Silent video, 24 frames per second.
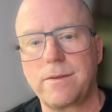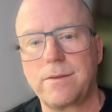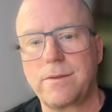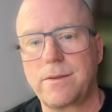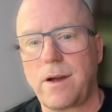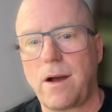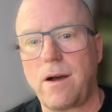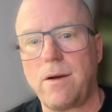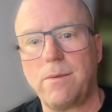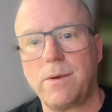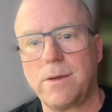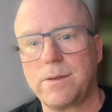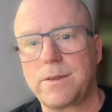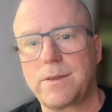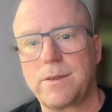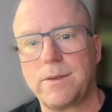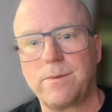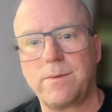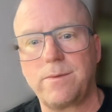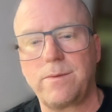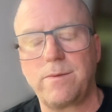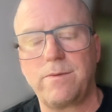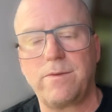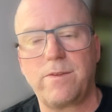almost a
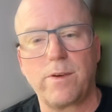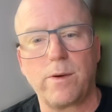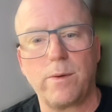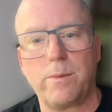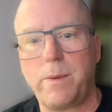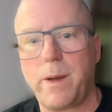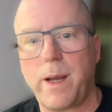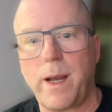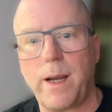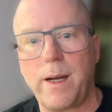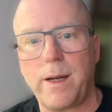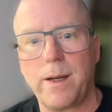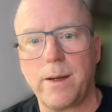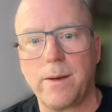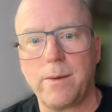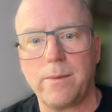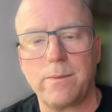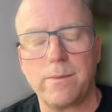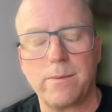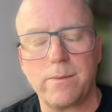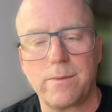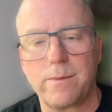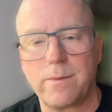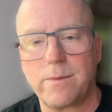
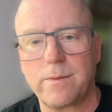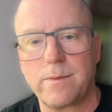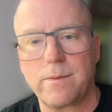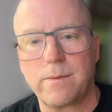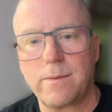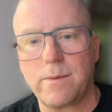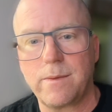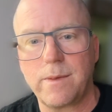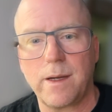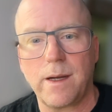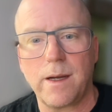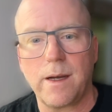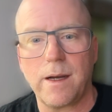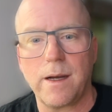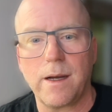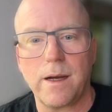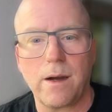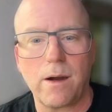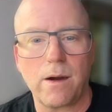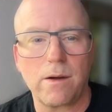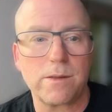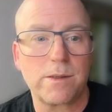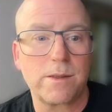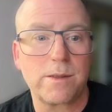verbatim
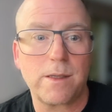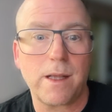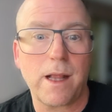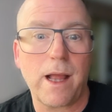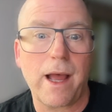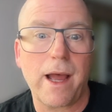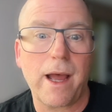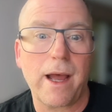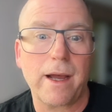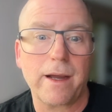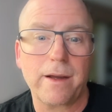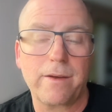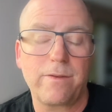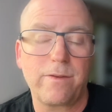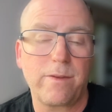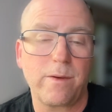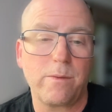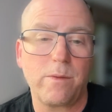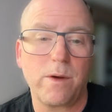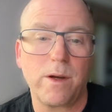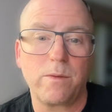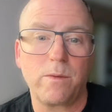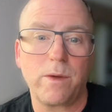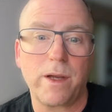our Slack
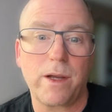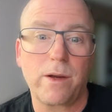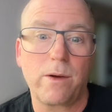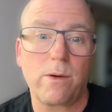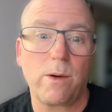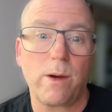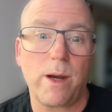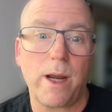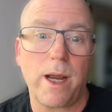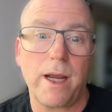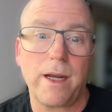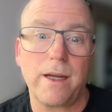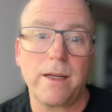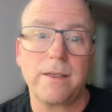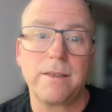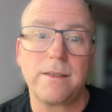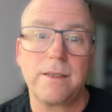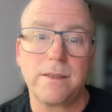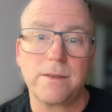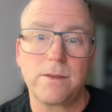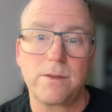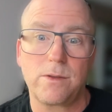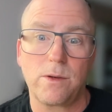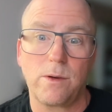from when we created
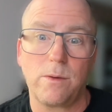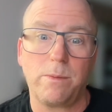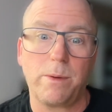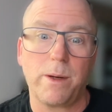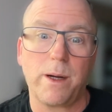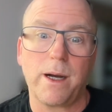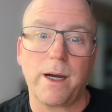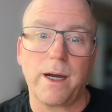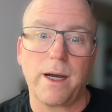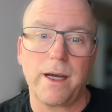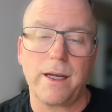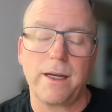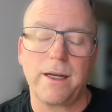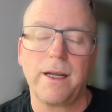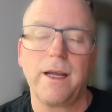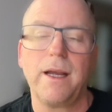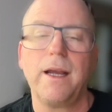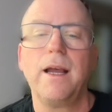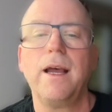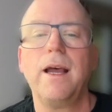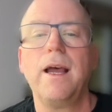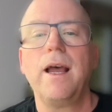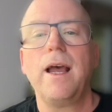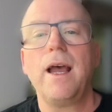Distrobot,
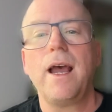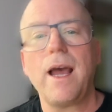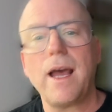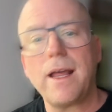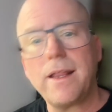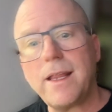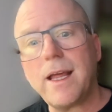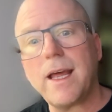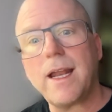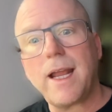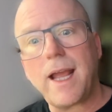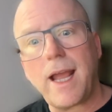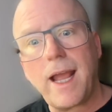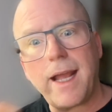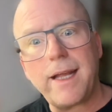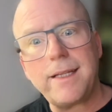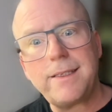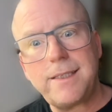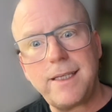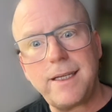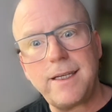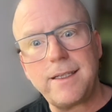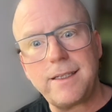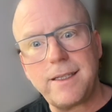and then
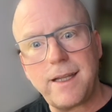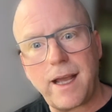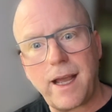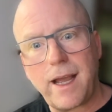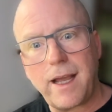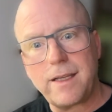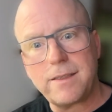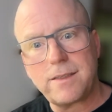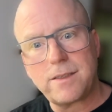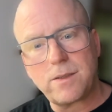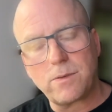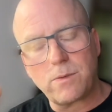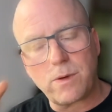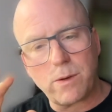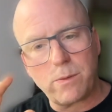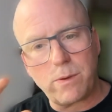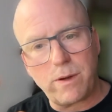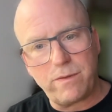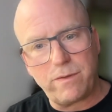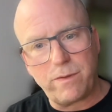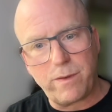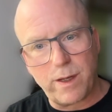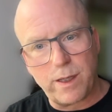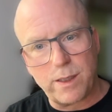18 days to where
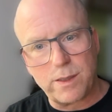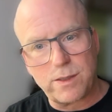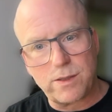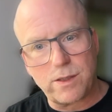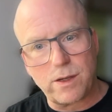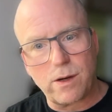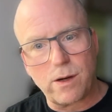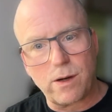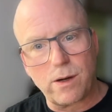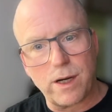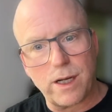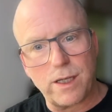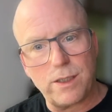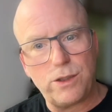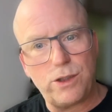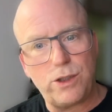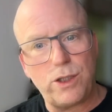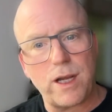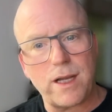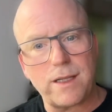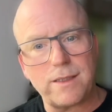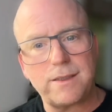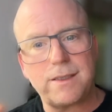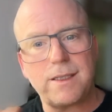we finished our
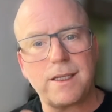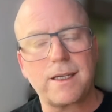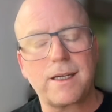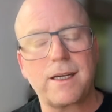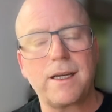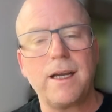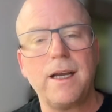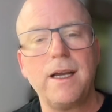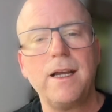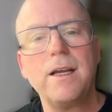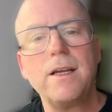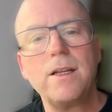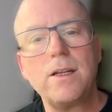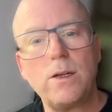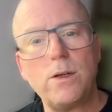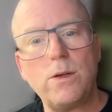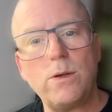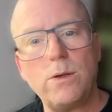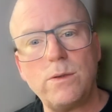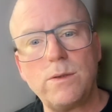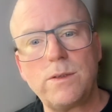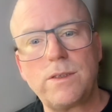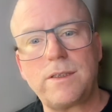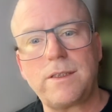agentic
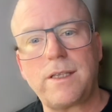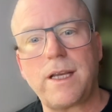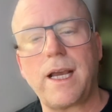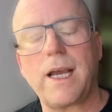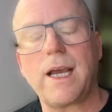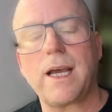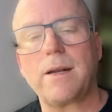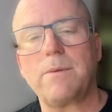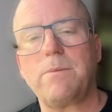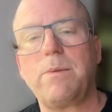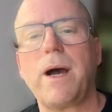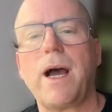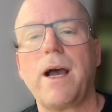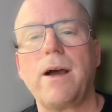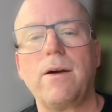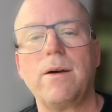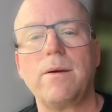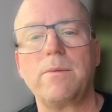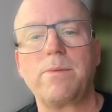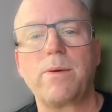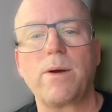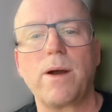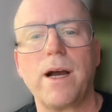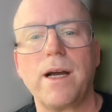newsstand
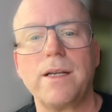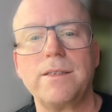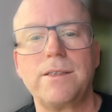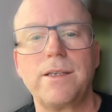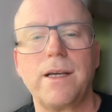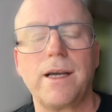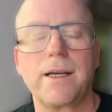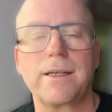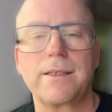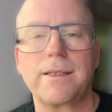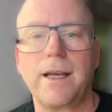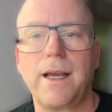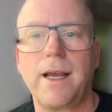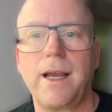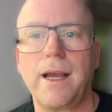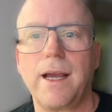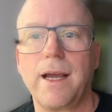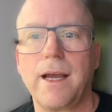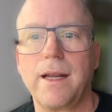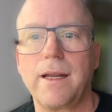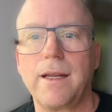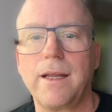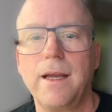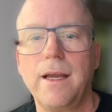pilot project.
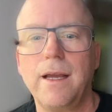And